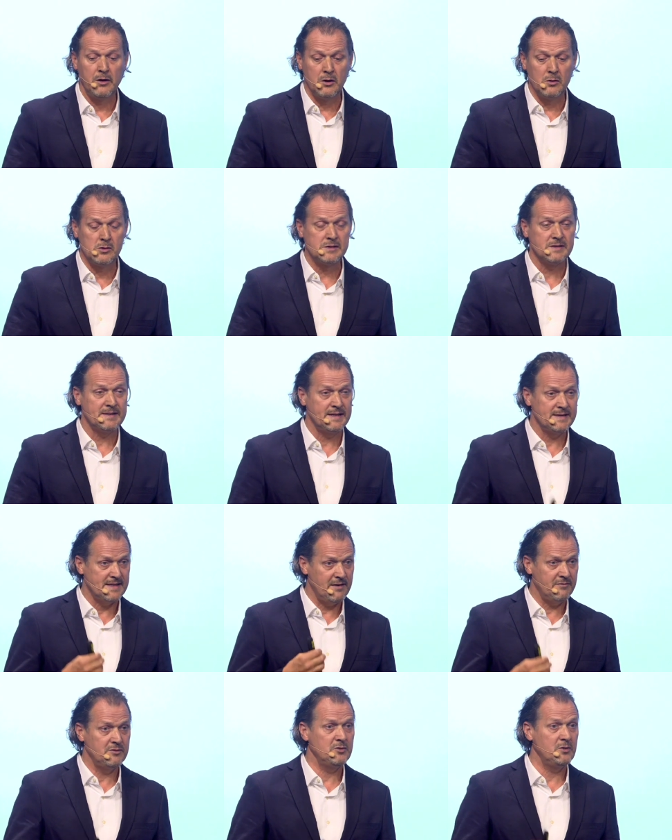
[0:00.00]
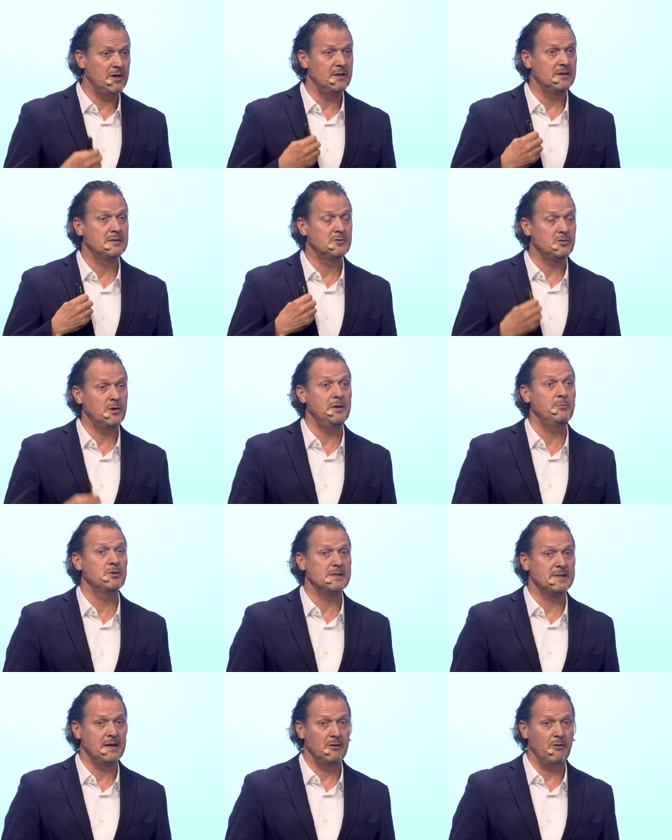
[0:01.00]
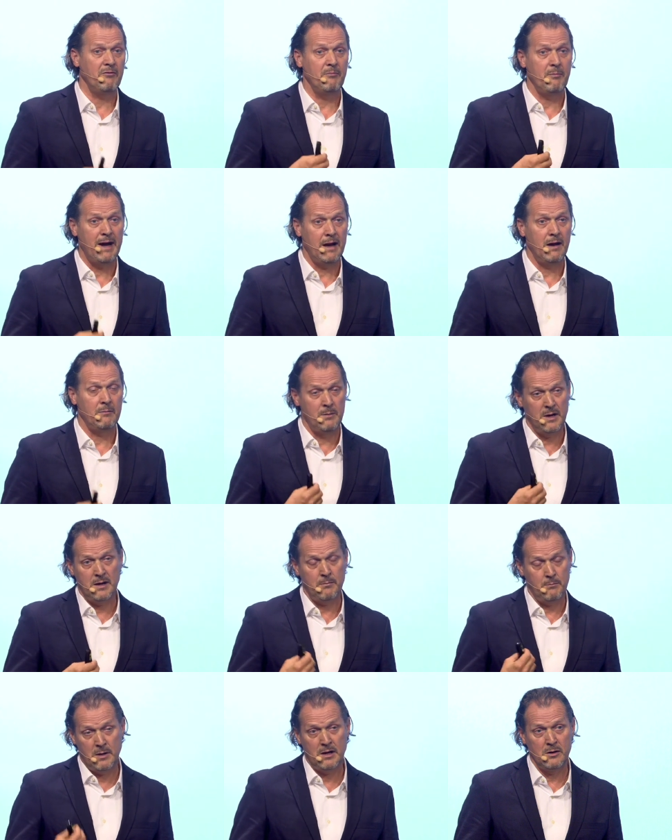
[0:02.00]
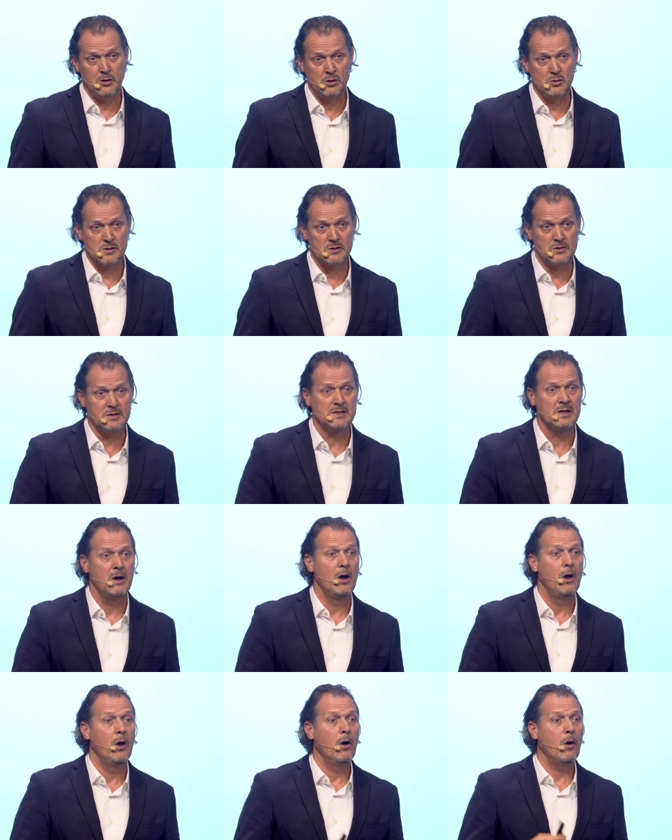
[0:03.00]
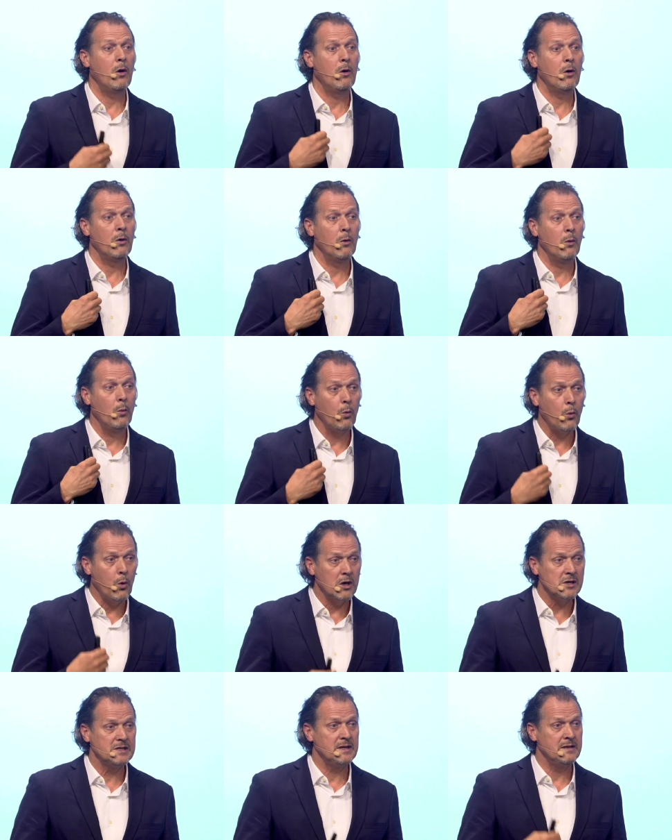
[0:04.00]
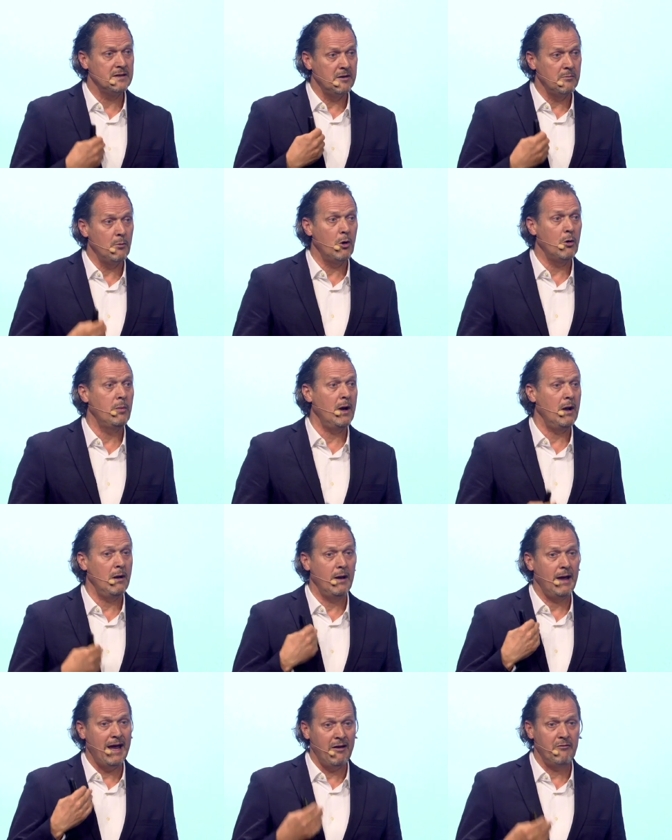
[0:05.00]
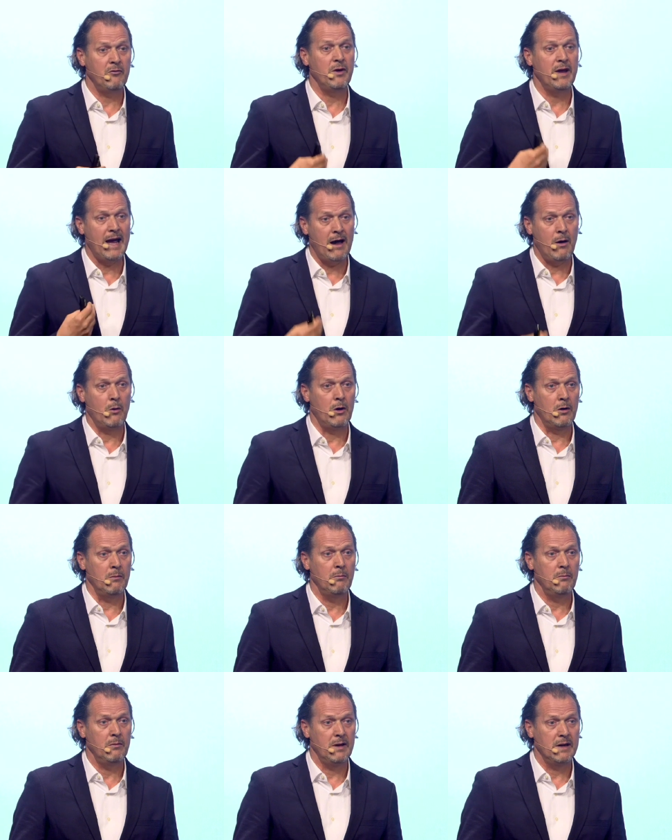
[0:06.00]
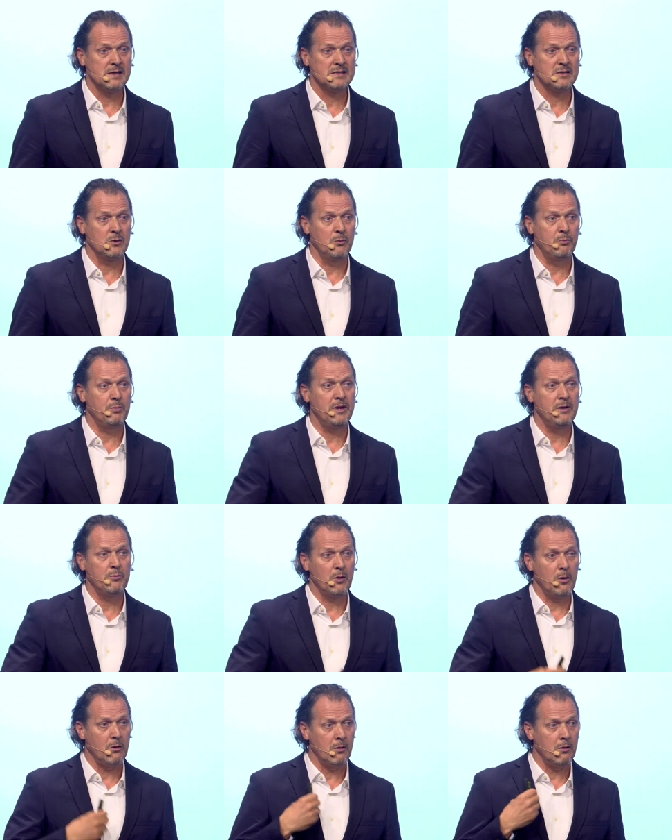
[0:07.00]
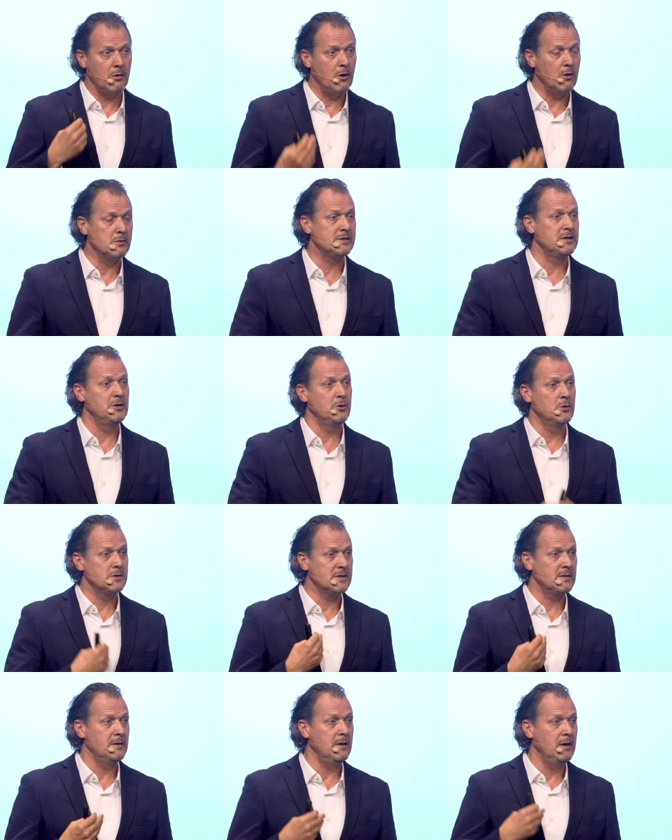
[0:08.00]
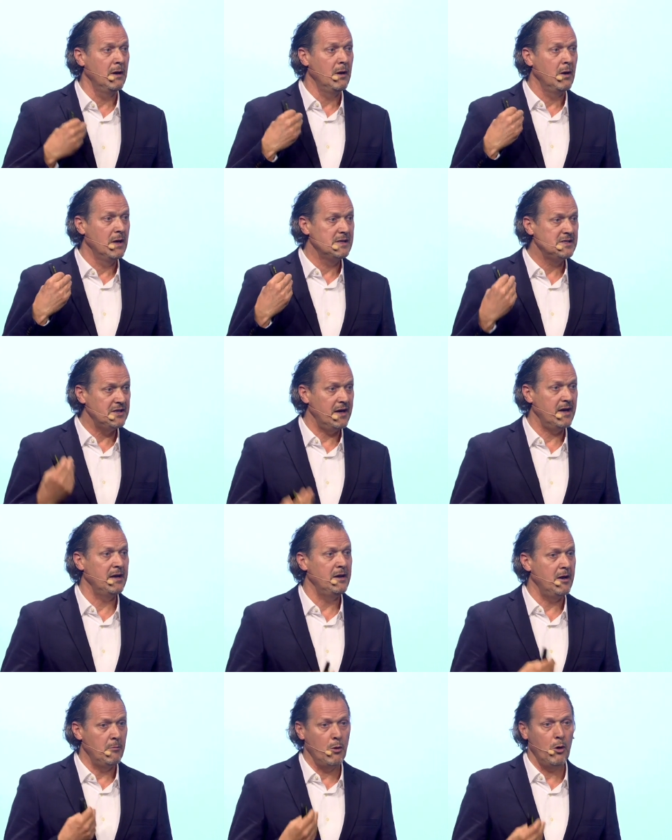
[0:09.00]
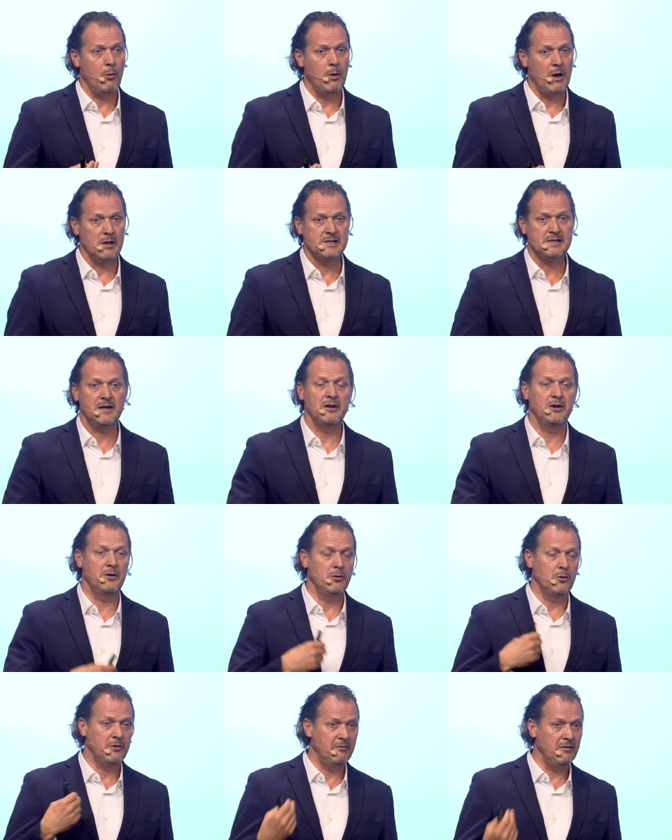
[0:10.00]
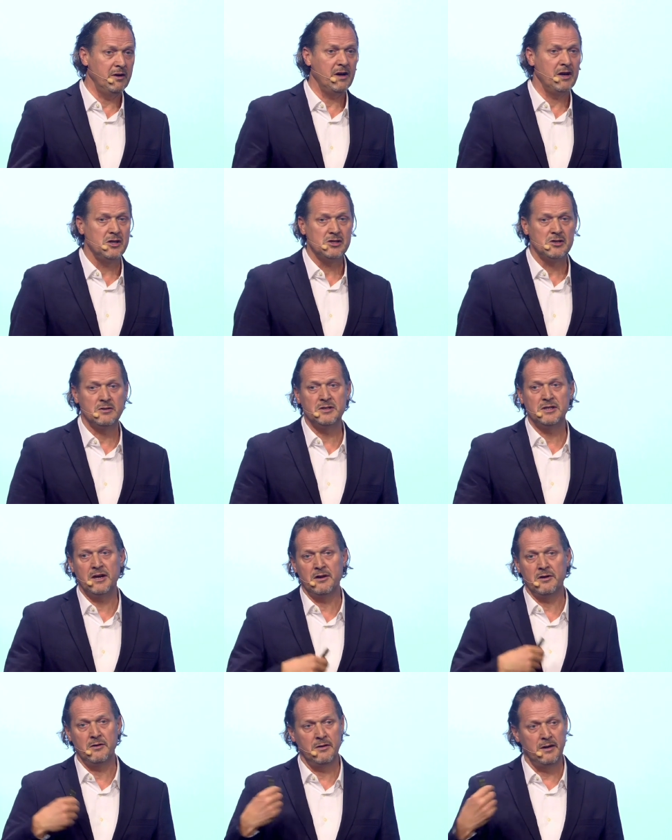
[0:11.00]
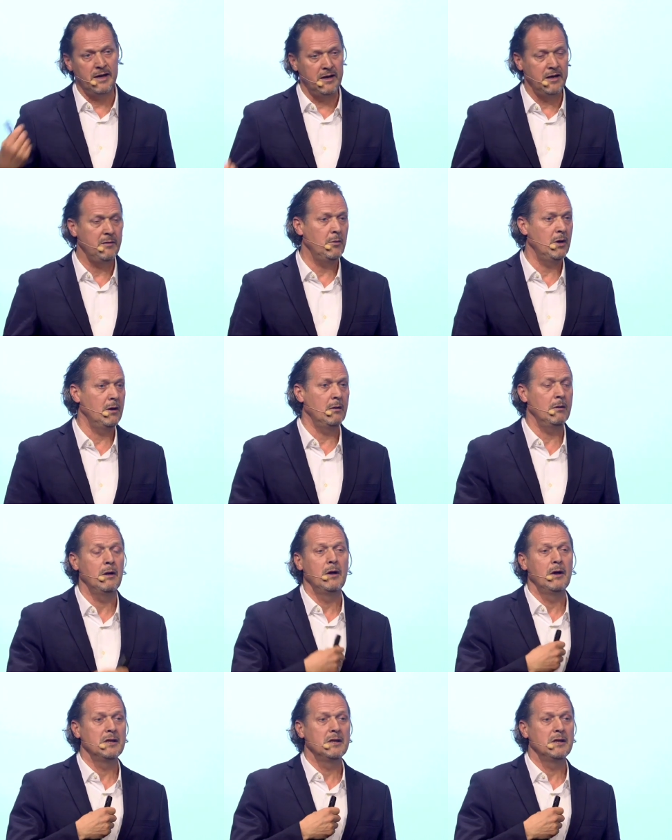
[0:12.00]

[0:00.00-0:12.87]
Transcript: users and 73% of ma ma male users are watching their mobile every hour. Yeah, so people are continuously checking their mobile, checking a notification, checking an email,